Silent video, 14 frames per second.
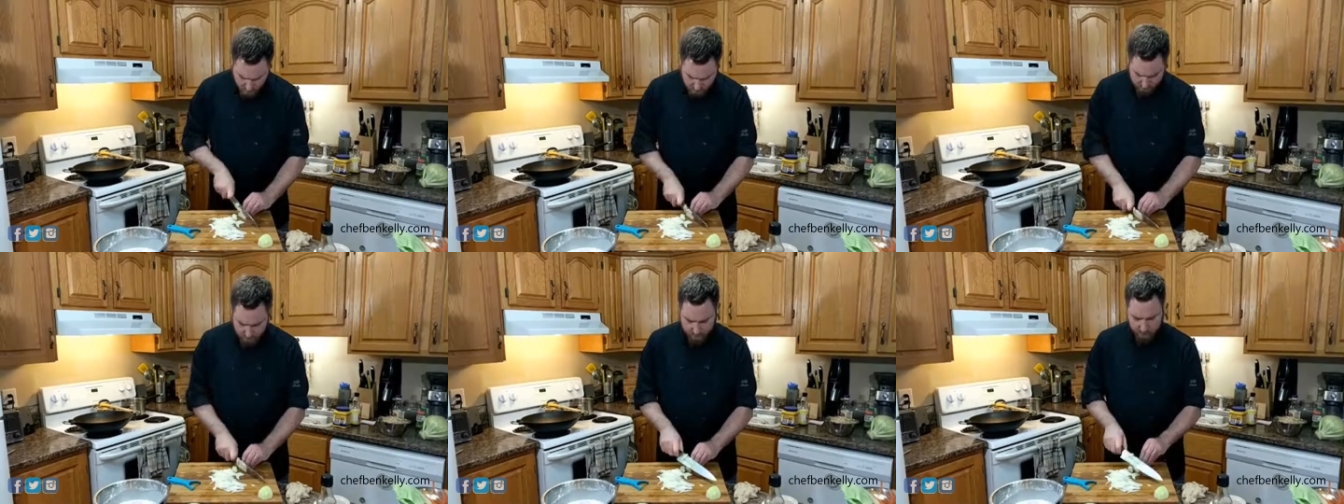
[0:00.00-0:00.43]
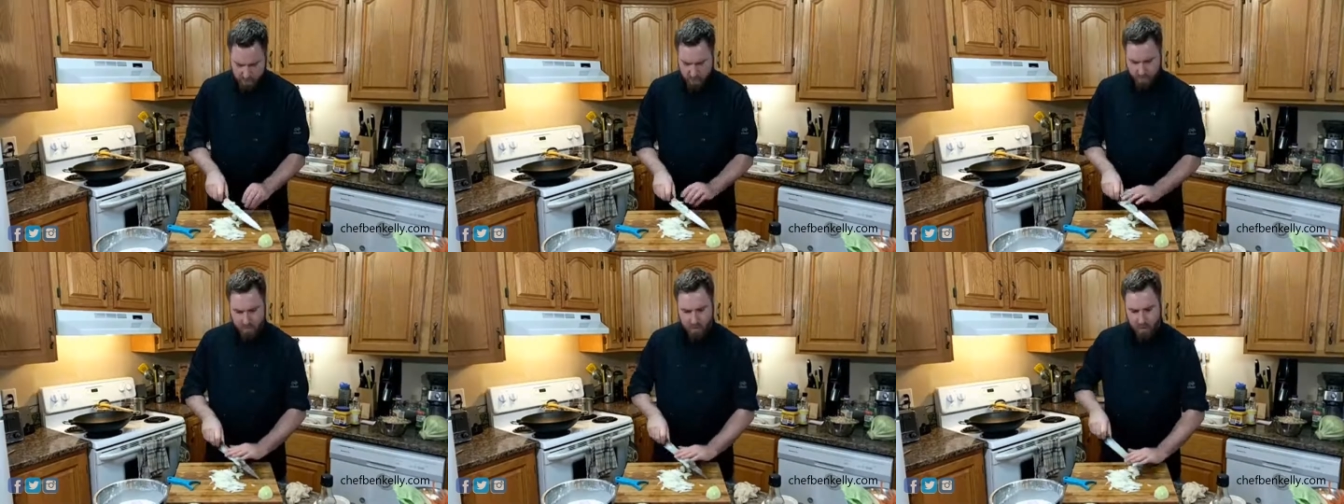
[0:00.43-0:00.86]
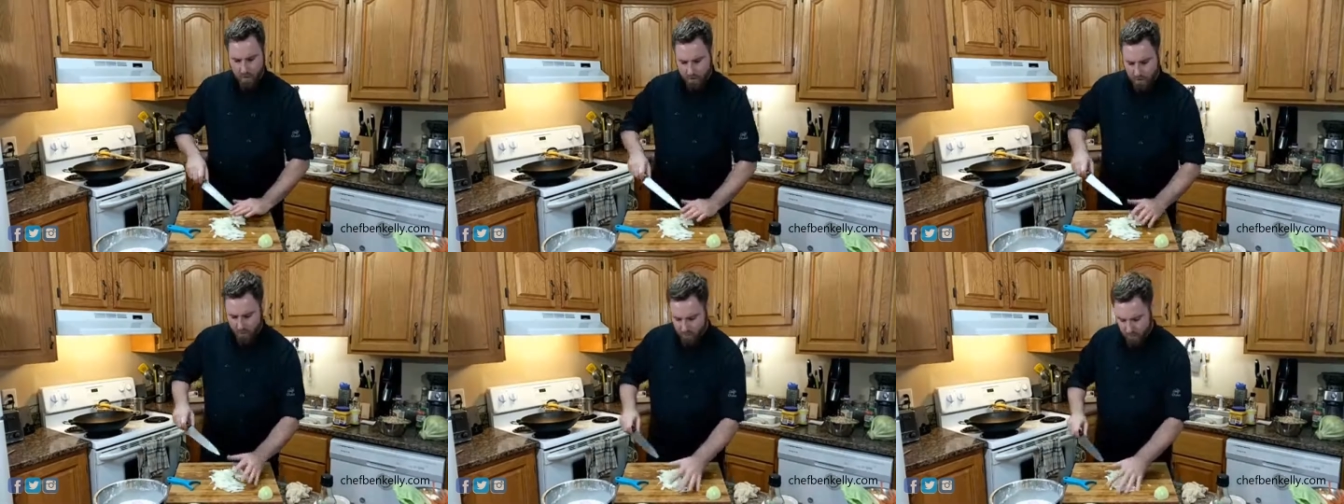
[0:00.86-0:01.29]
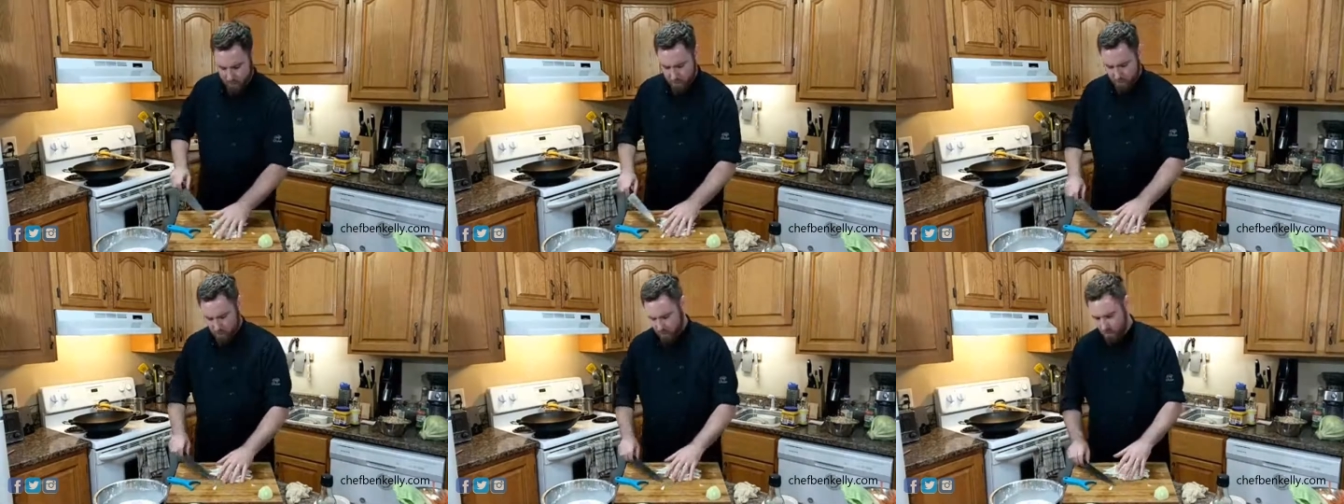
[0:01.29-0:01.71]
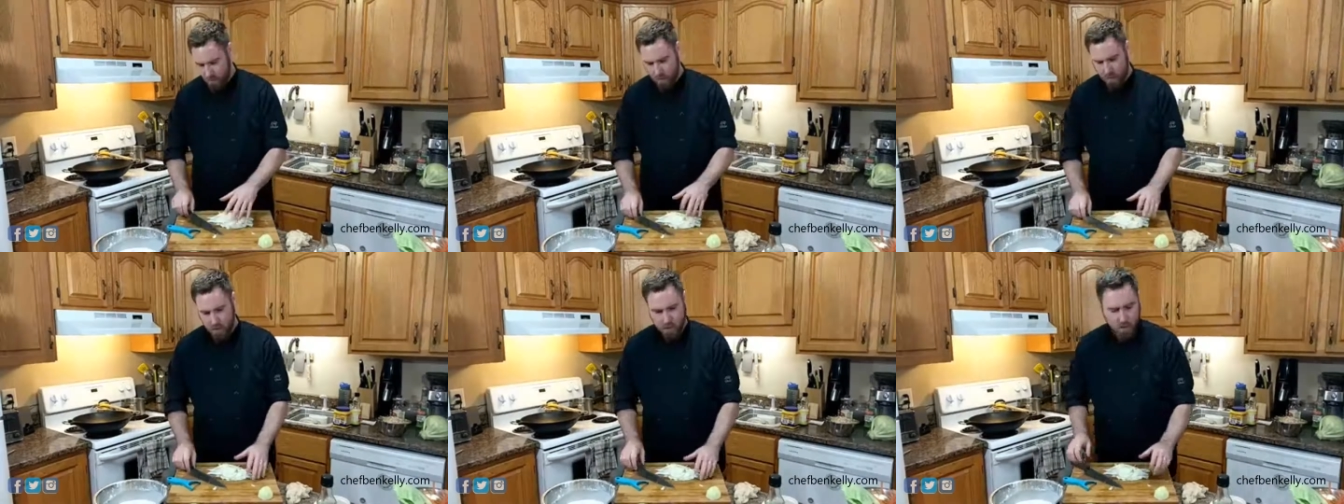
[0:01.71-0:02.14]
See? No tears.
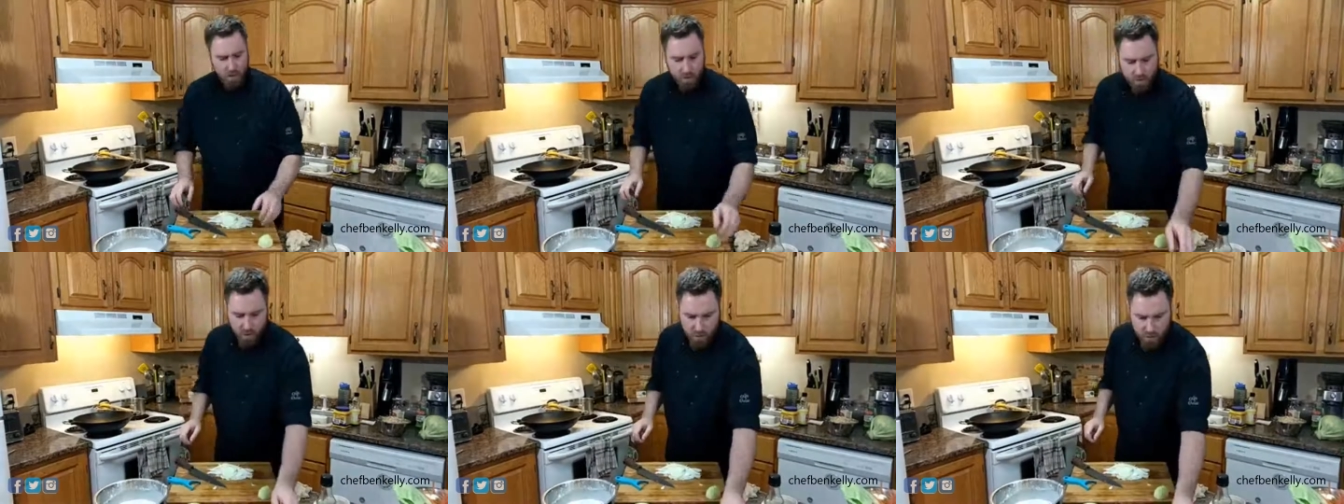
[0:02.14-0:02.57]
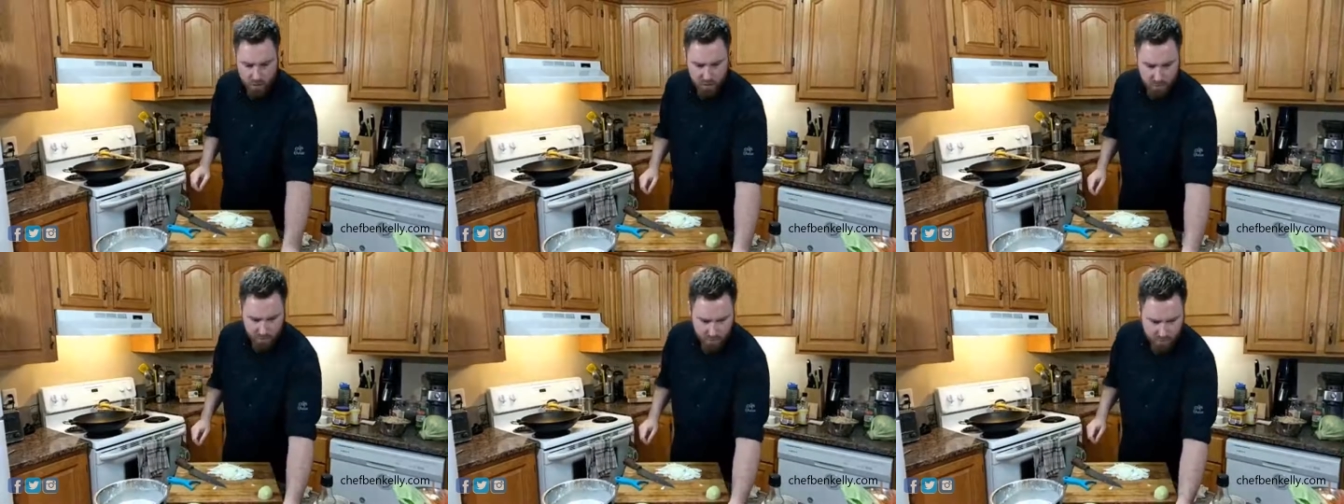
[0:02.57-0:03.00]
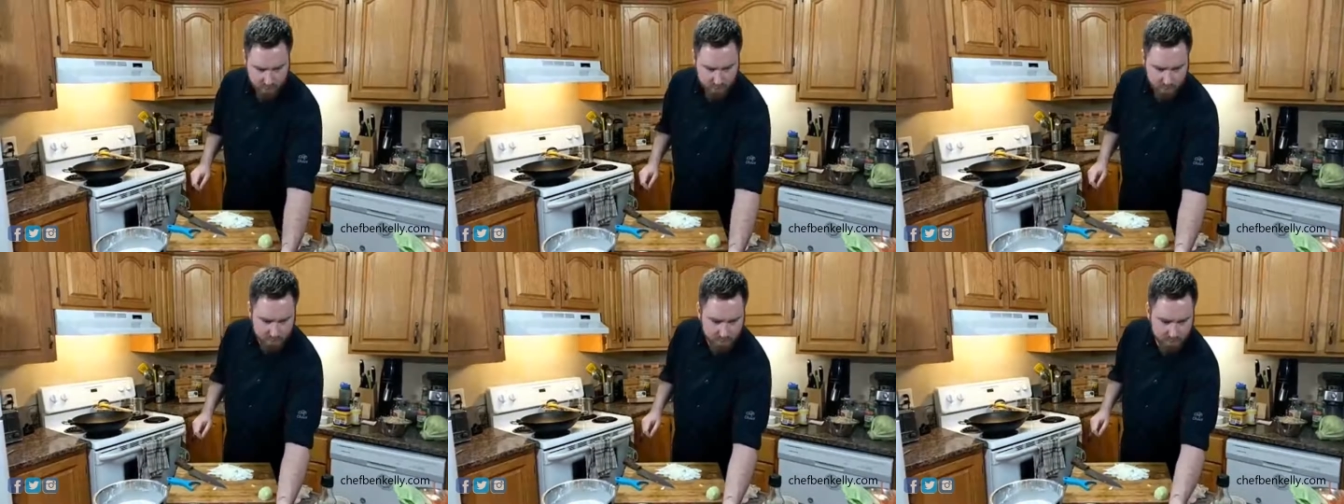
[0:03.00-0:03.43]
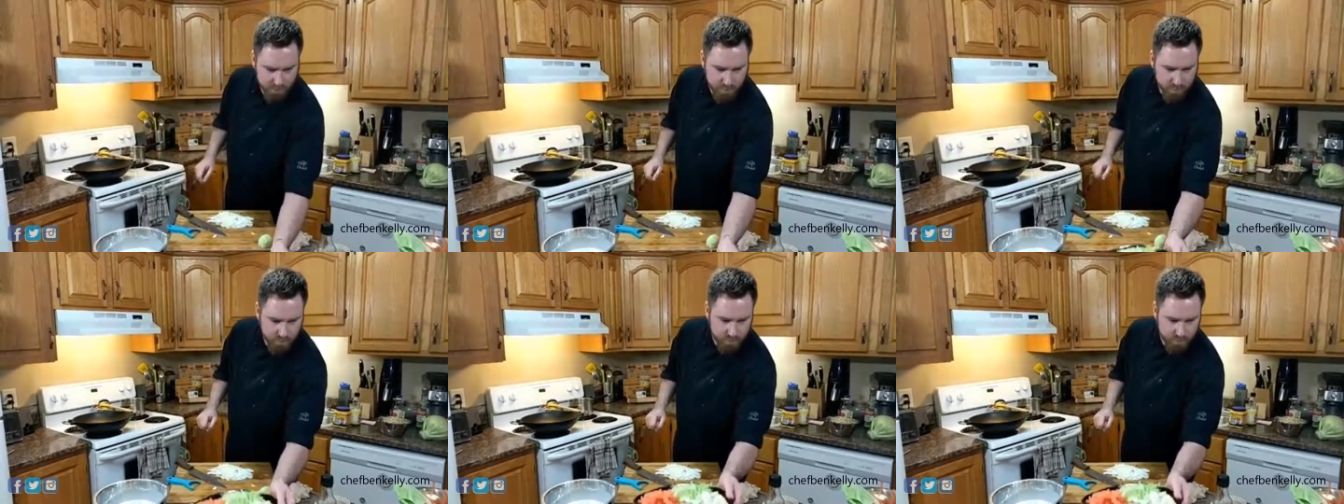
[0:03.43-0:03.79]
No tears.